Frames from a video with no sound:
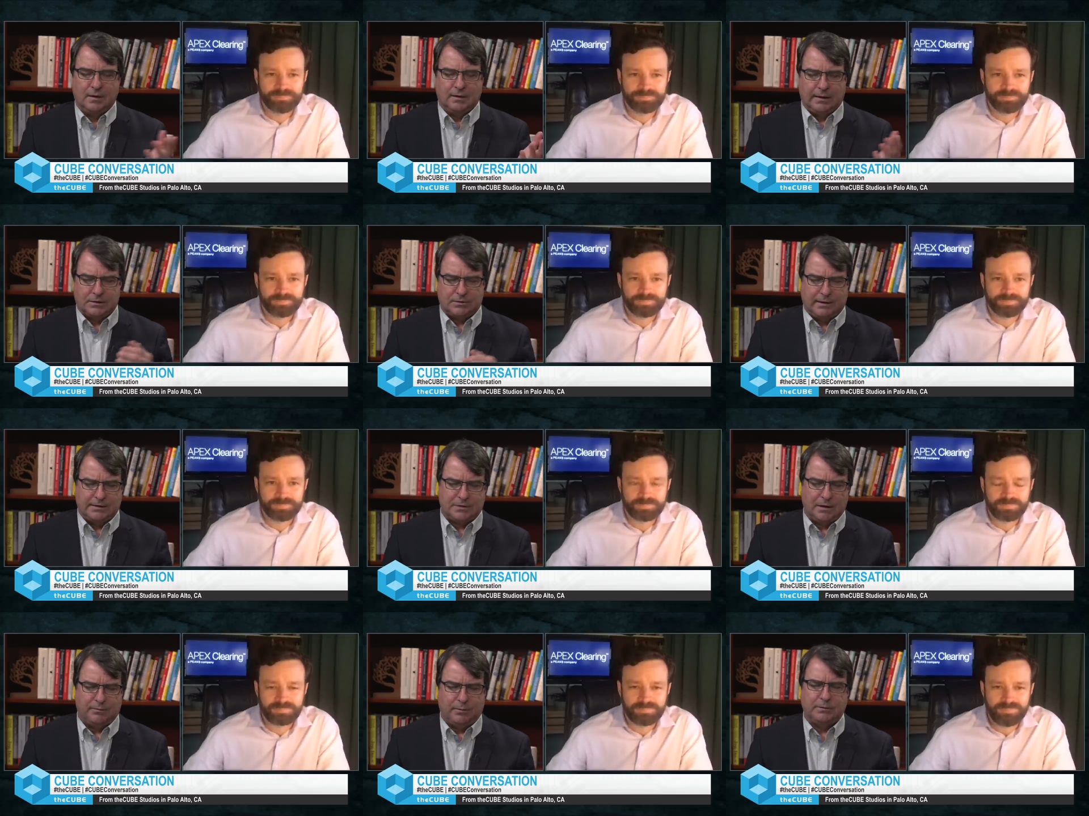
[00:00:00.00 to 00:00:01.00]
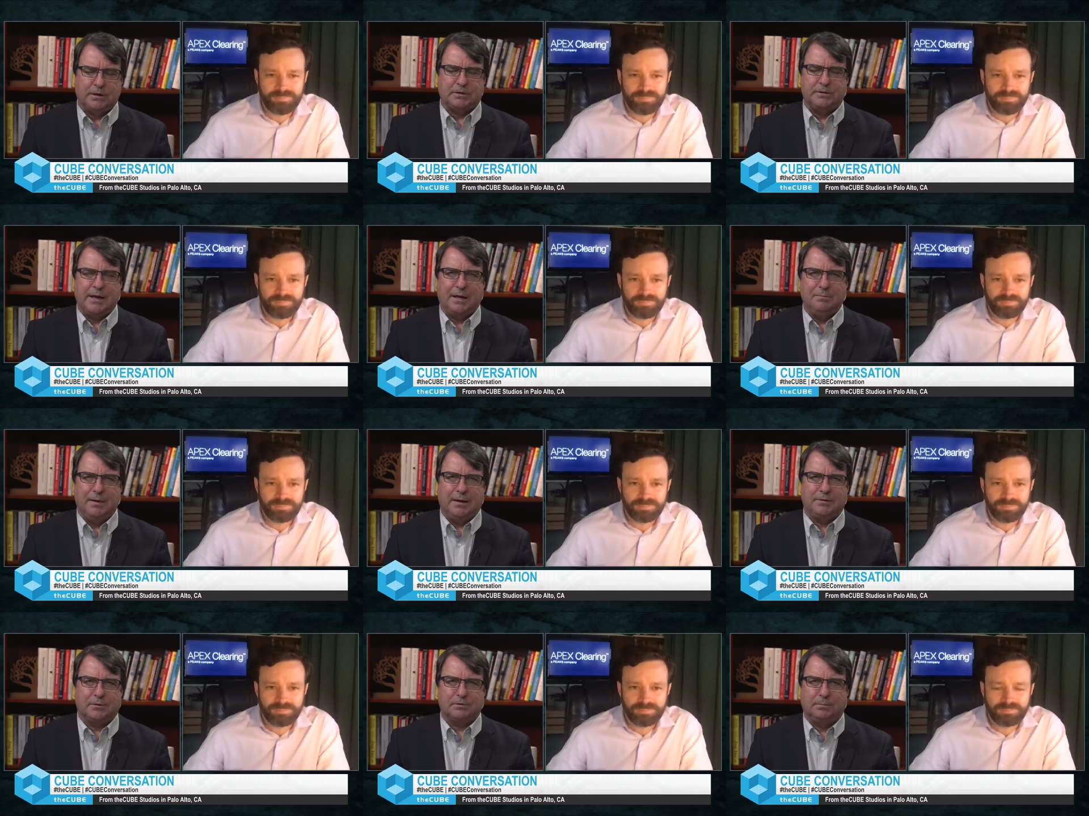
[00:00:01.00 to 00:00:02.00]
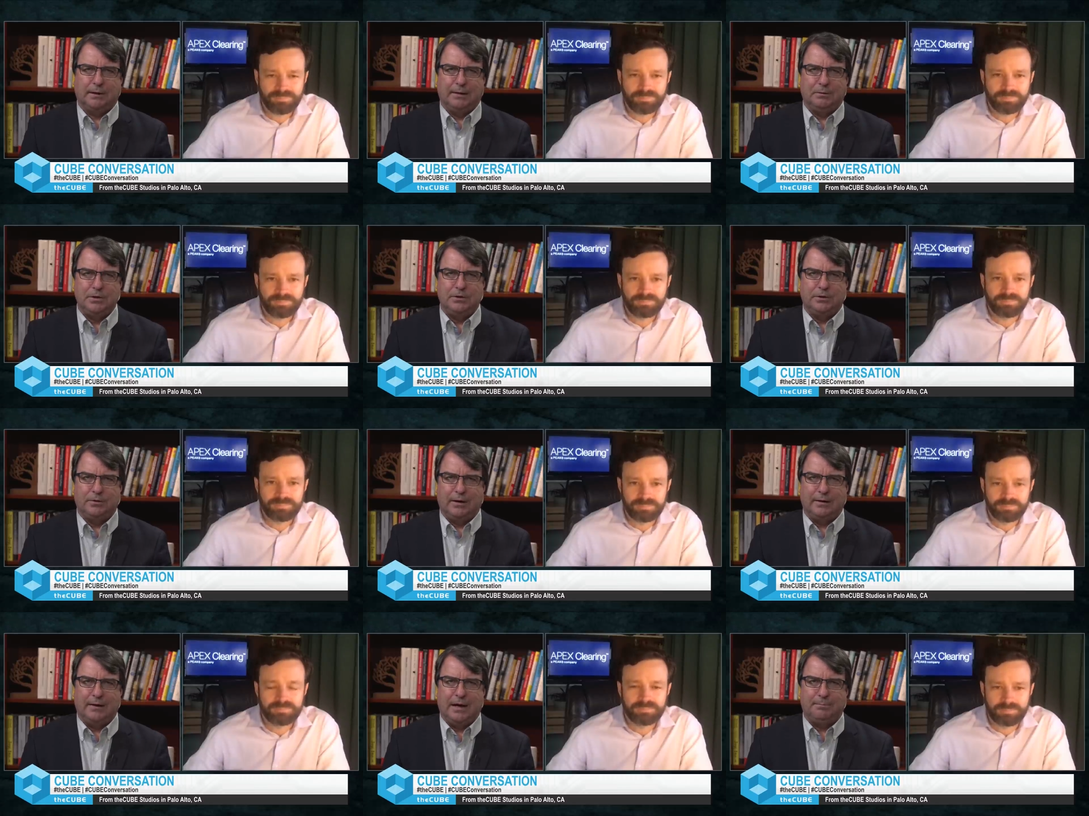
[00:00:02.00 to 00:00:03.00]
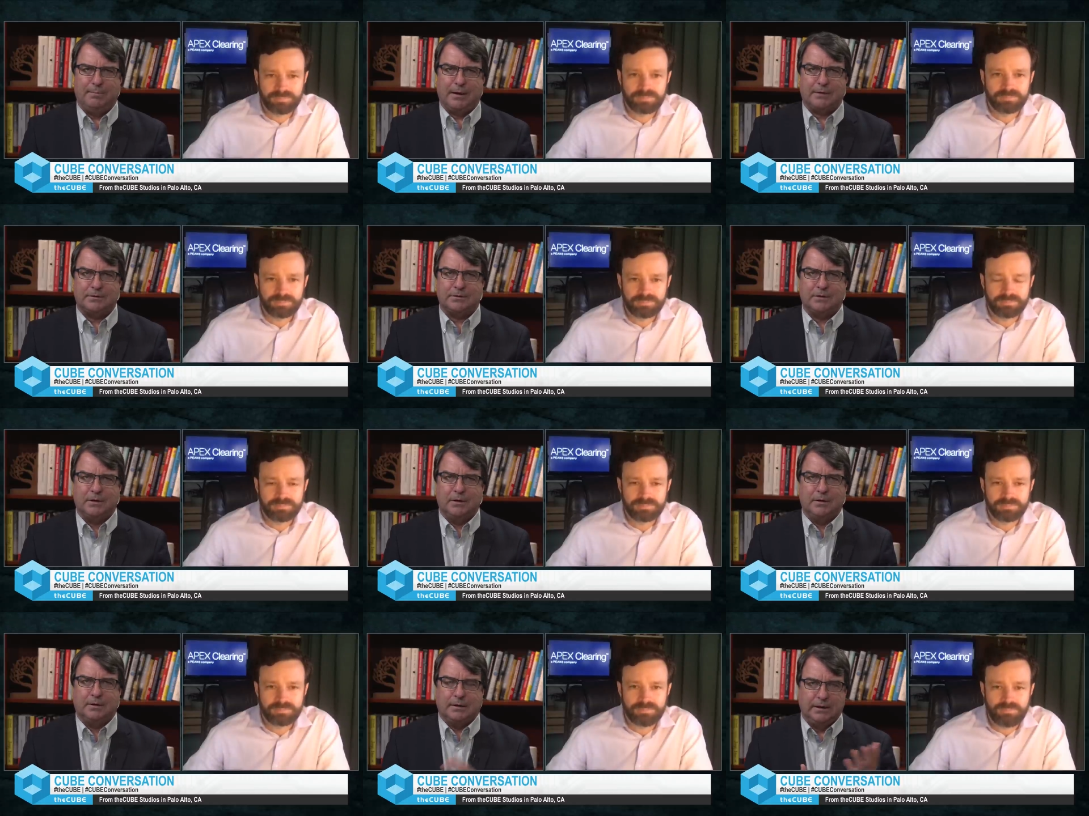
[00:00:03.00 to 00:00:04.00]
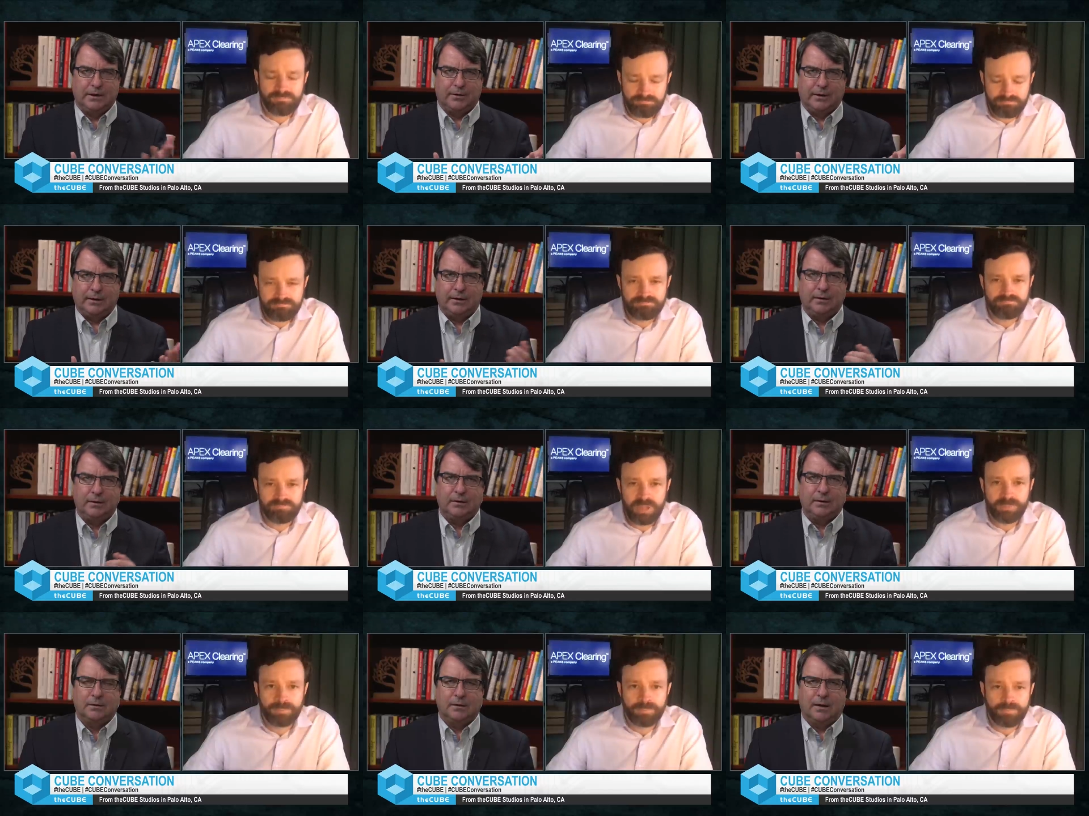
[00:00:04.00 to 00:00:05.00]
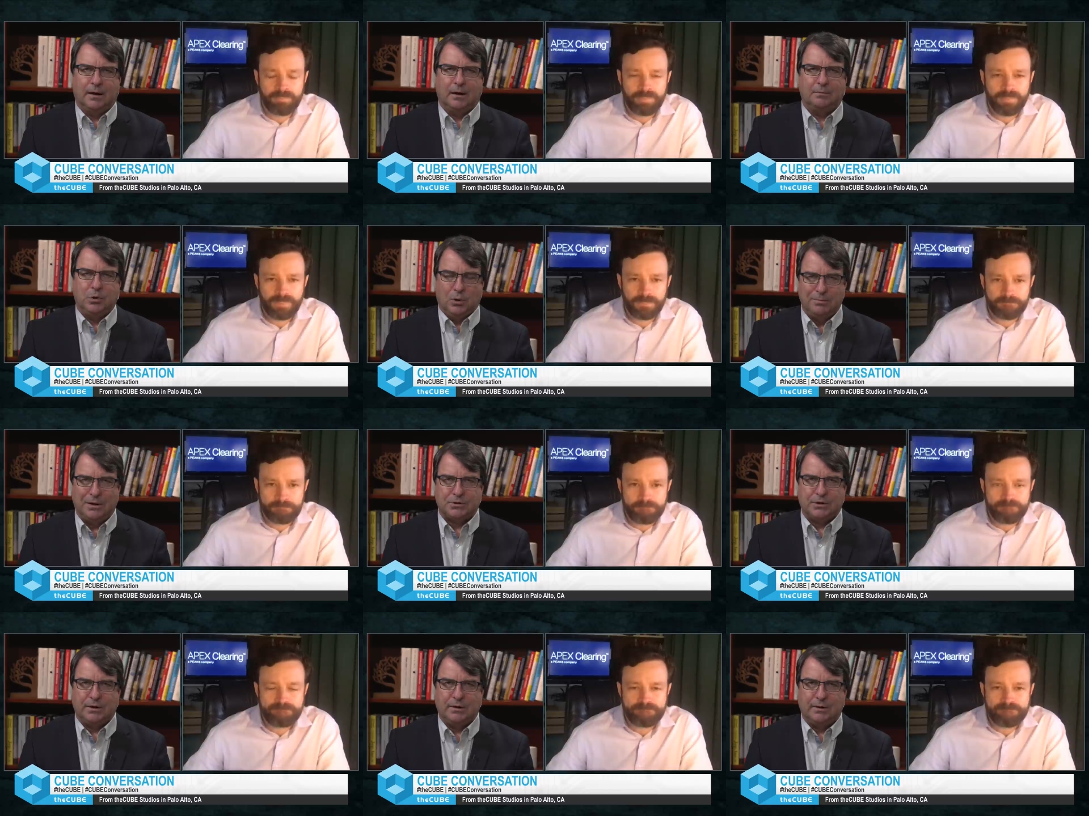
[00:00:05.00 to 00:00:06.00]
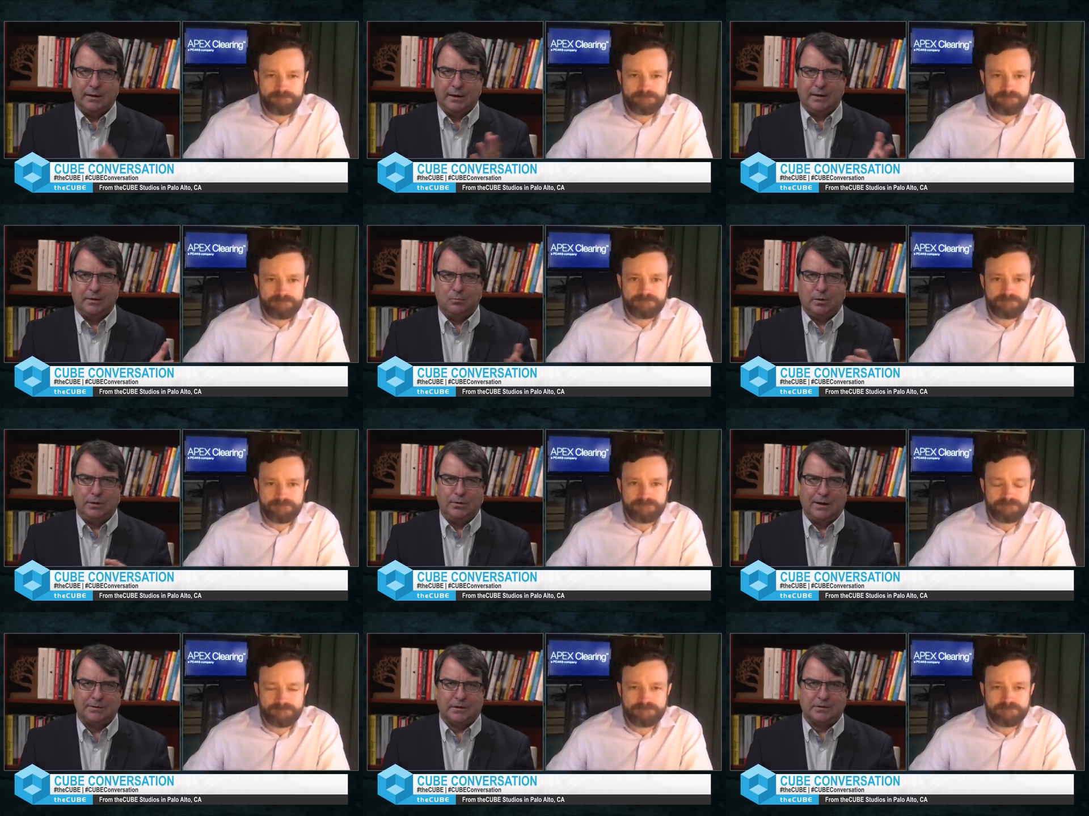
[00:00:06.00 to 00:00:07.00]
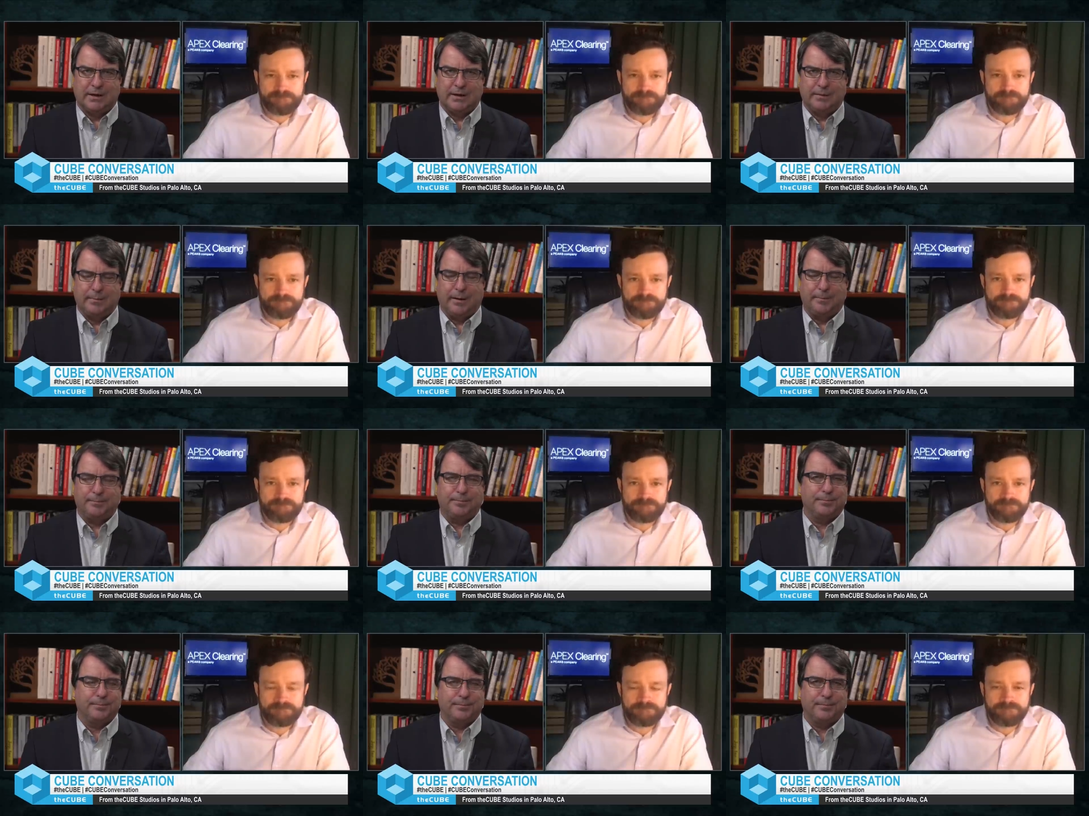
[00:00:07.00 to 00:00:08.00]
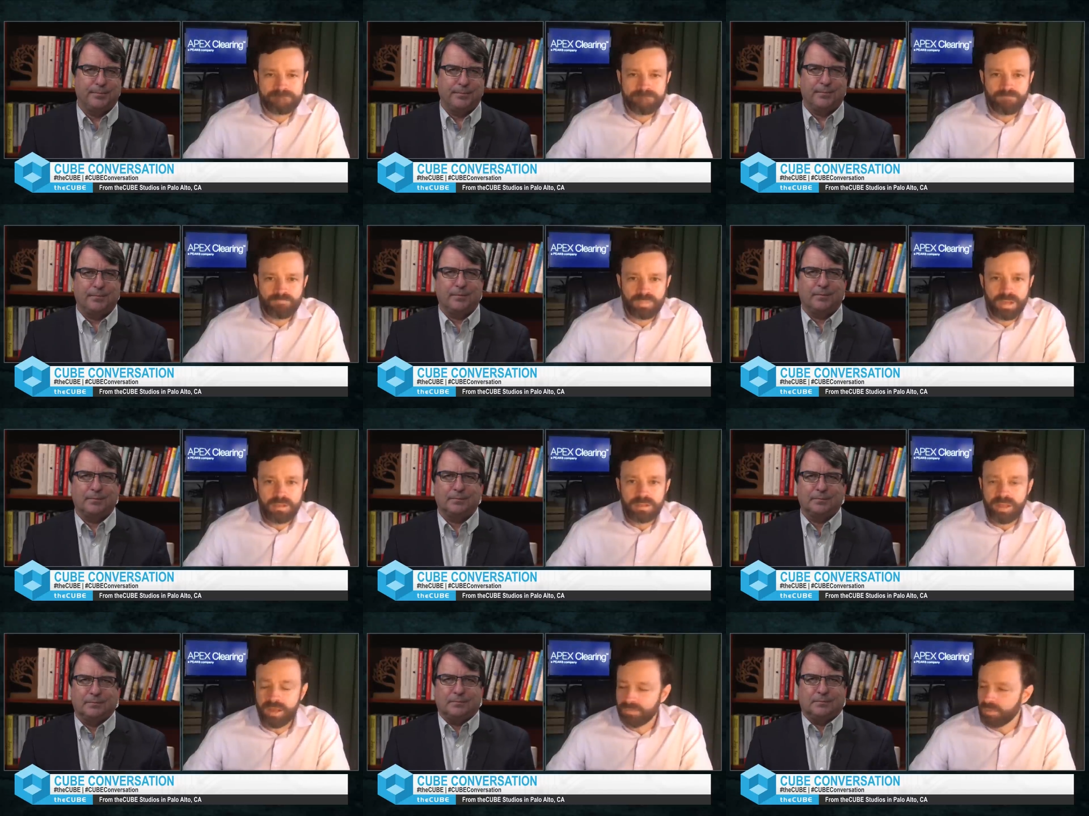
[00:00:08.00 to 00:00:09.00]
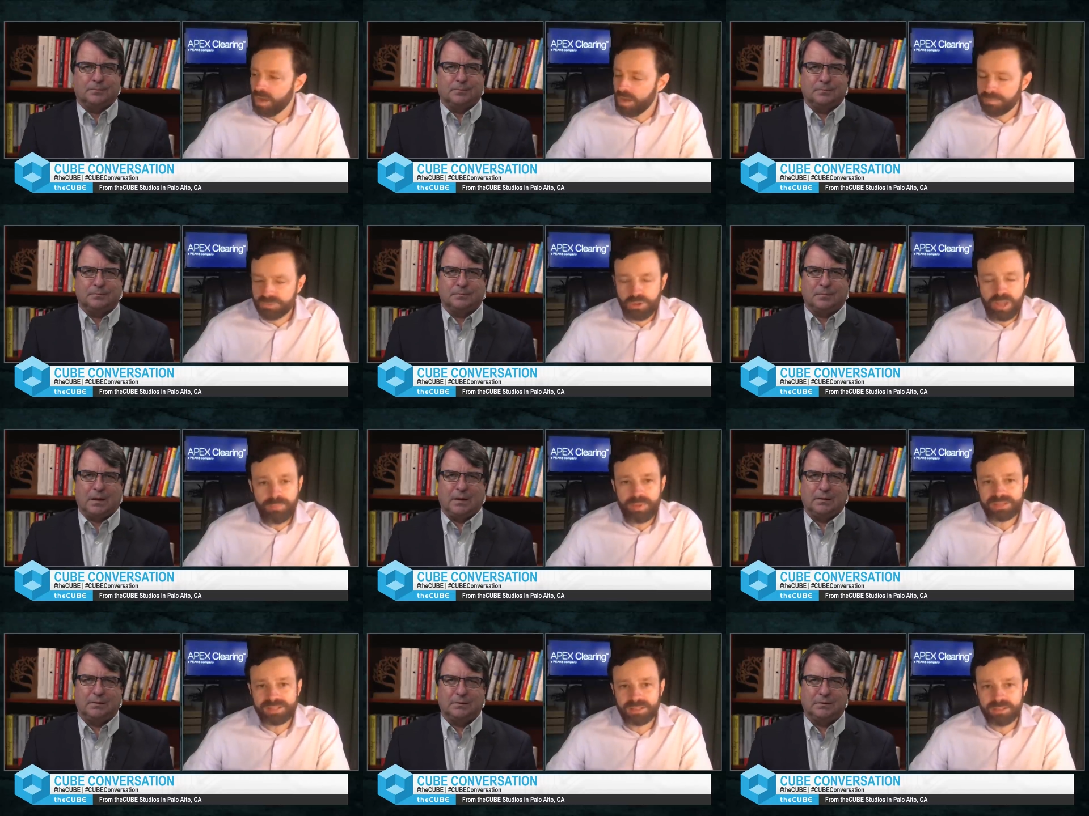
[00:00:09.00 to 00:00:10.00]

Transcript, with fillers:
Speaker 1: That's great stuff. Well, Dustin, take a minute to explain what you're doing at Apex Clearing, yeah. um, your mission, and what are you guys excited about?
Speaker 2: Yeah, um, so Apex